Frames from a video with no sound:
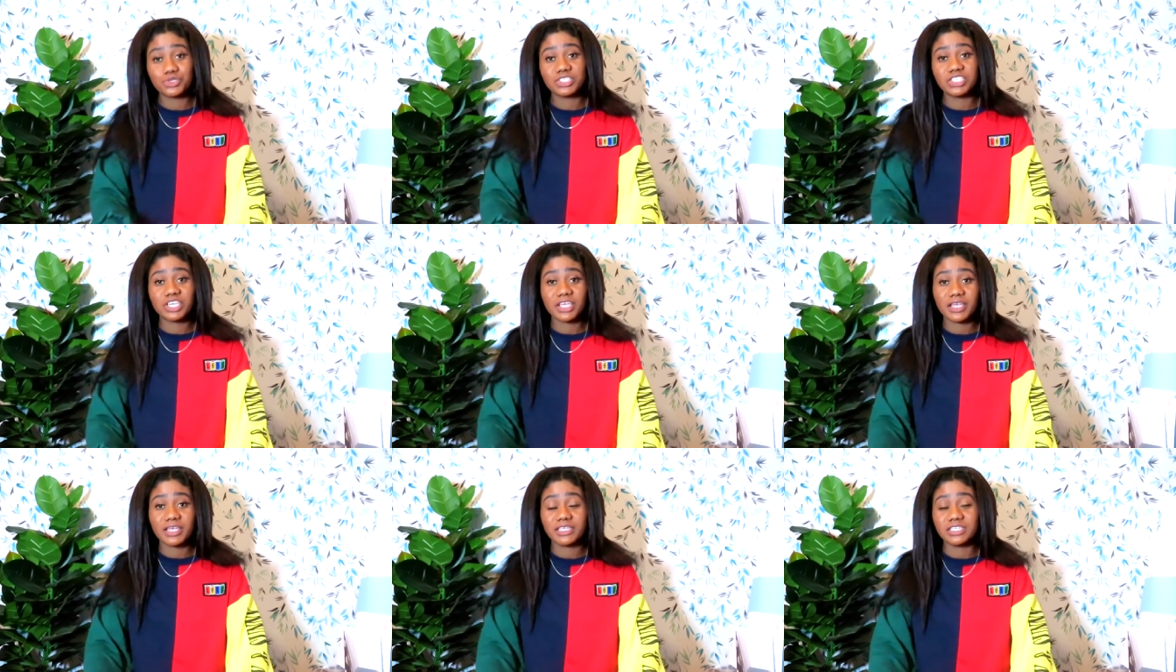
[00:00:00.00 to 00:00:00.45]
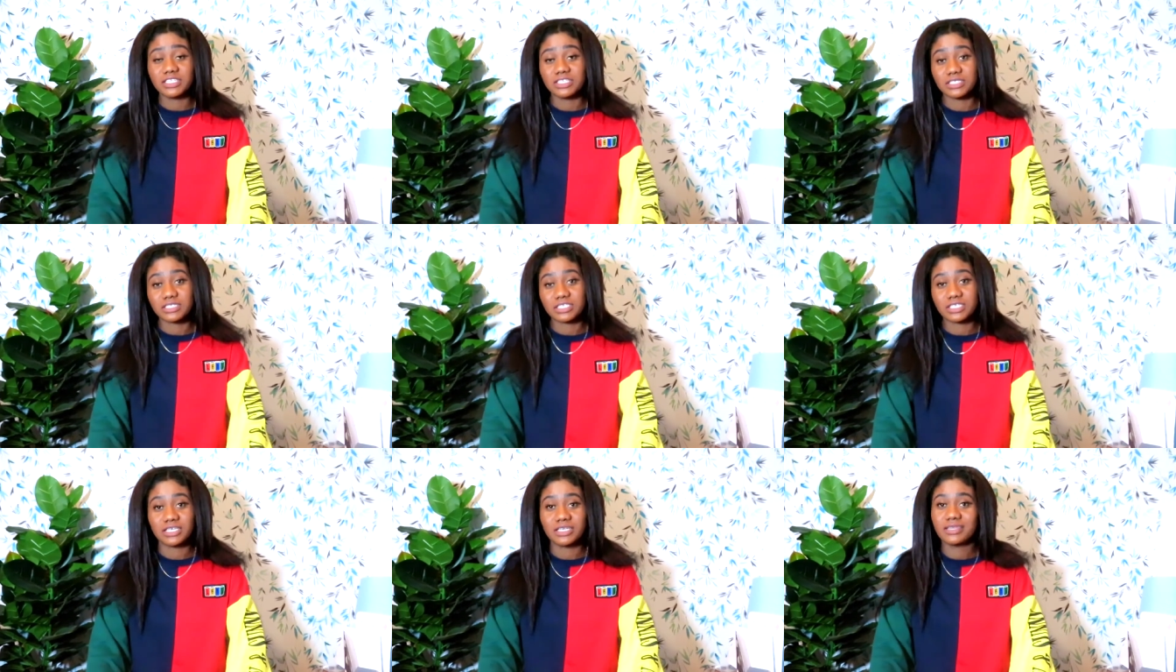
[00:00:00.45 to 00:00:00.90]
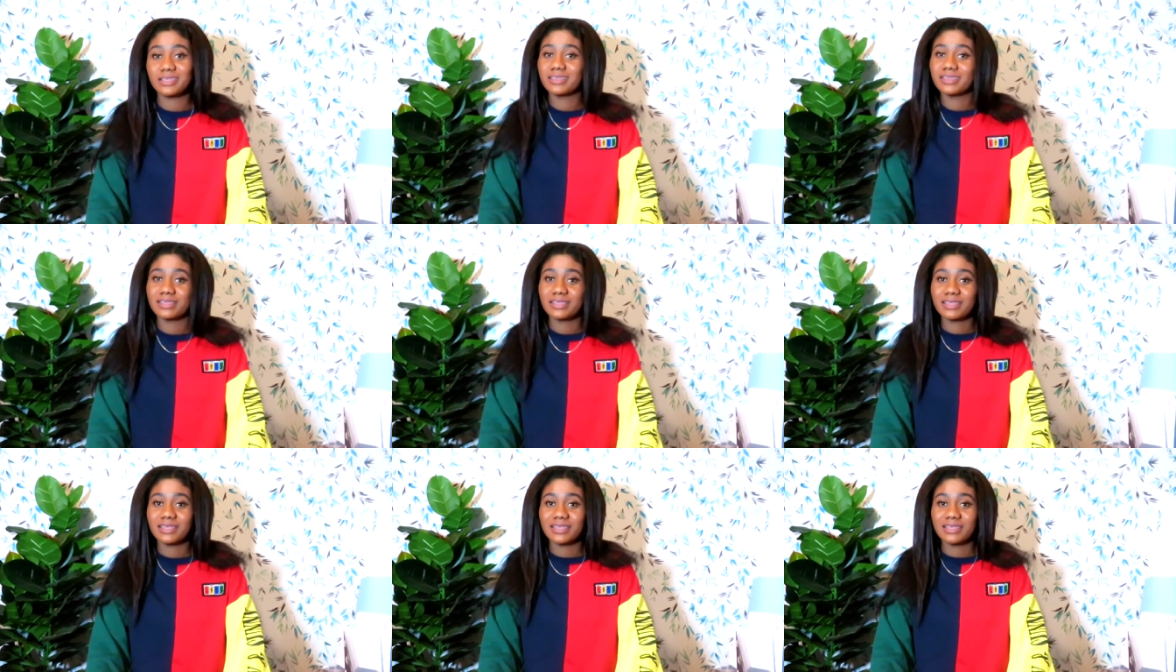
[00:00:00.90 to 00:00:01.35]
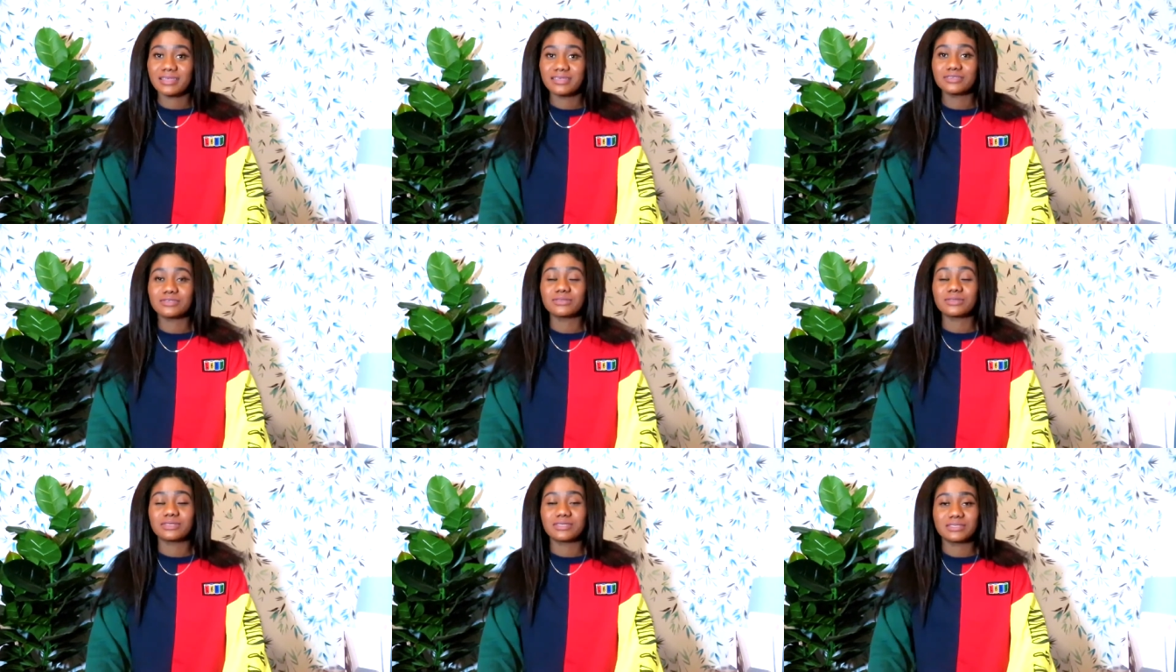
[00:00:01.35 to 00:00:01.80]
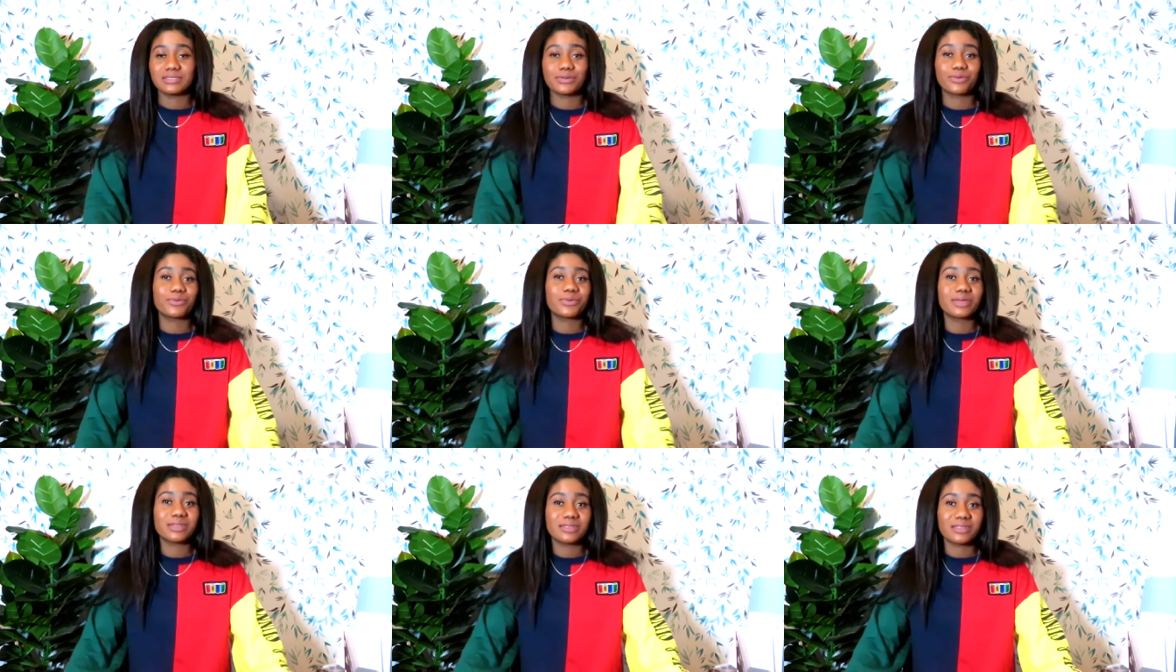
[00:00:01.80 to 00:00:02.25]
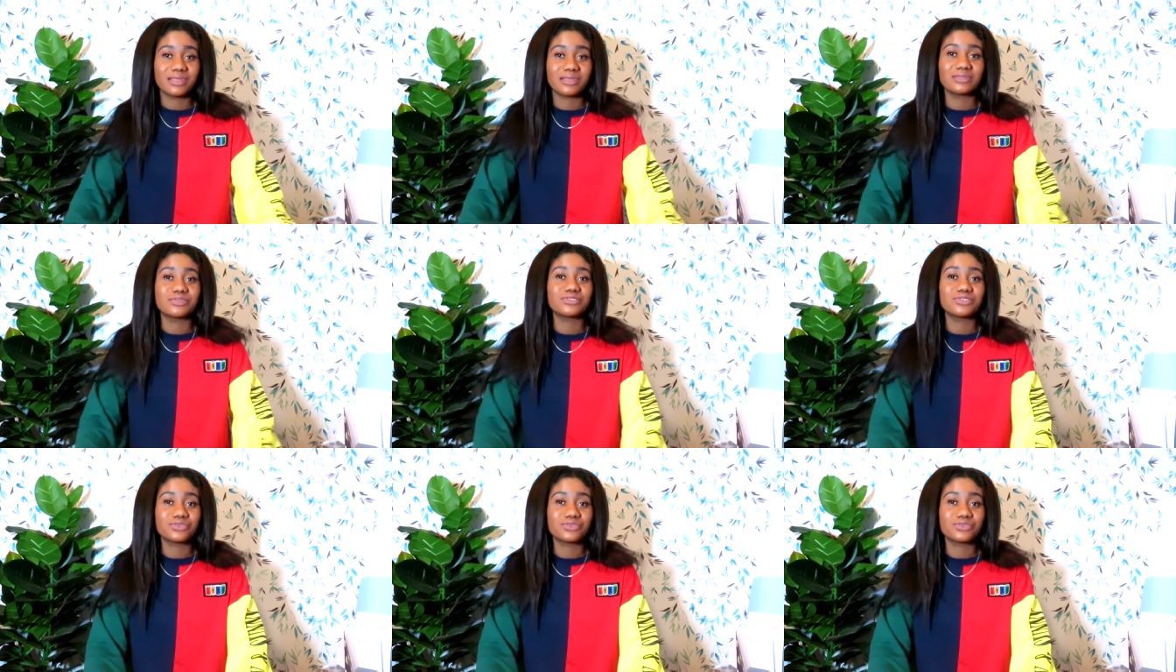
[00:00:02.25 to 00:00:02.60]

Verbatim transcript: change. It's, it's a great thing